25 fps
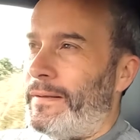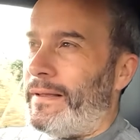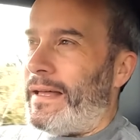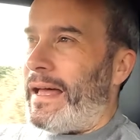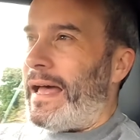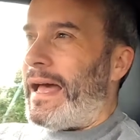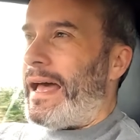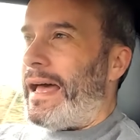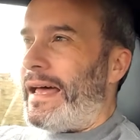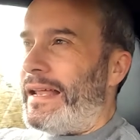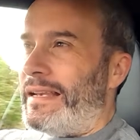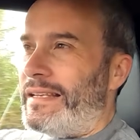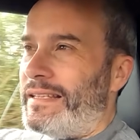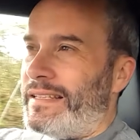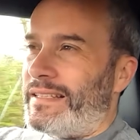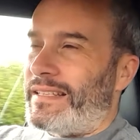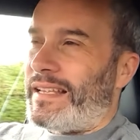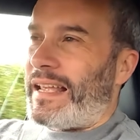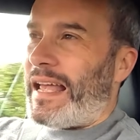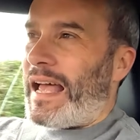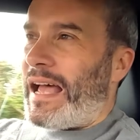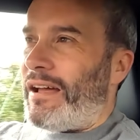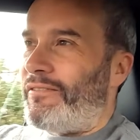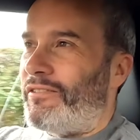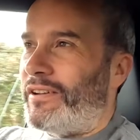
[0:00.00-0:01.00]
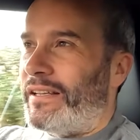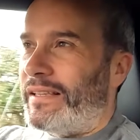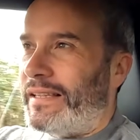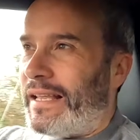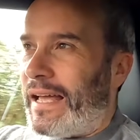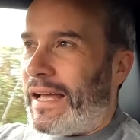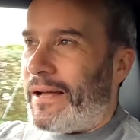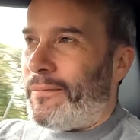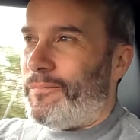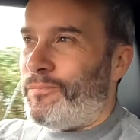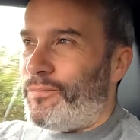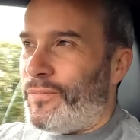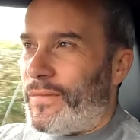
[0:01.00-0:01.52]
and having
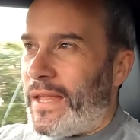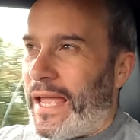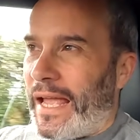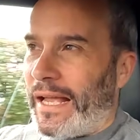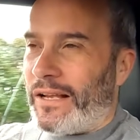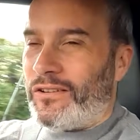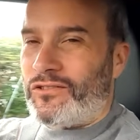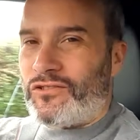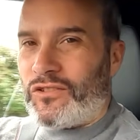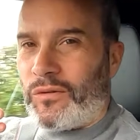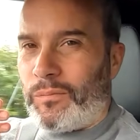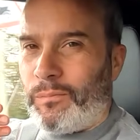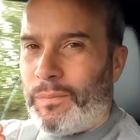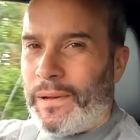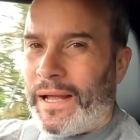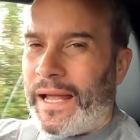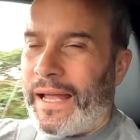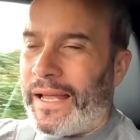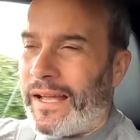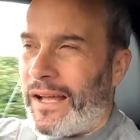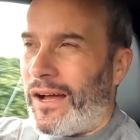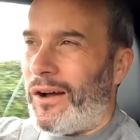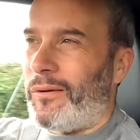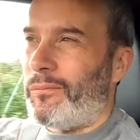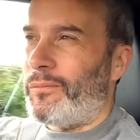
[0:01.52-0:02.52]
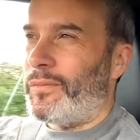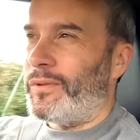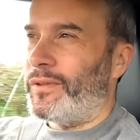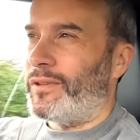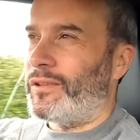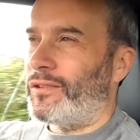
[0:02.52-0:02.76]
that extra pickup with the